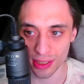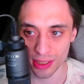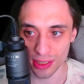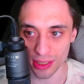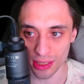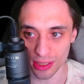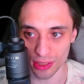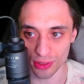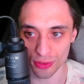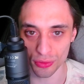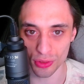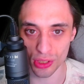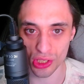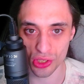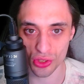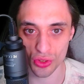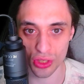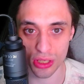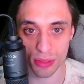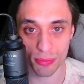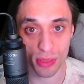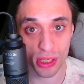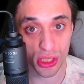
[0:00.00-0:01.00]
And
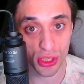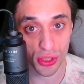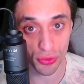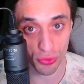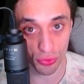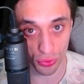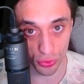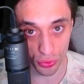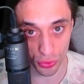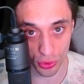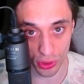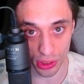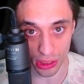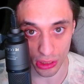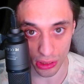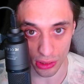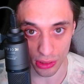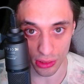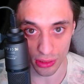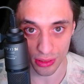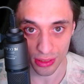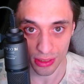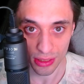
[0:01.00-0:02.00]
Restream is free,
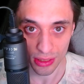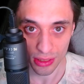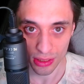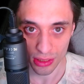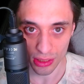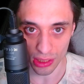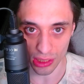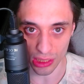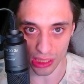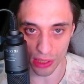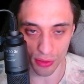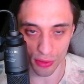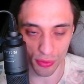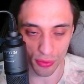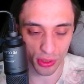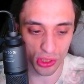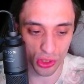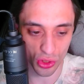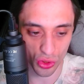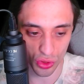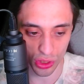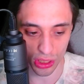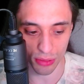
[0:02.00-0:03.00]
allowing you to
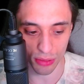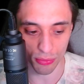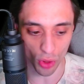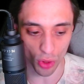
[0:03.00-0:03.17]
stream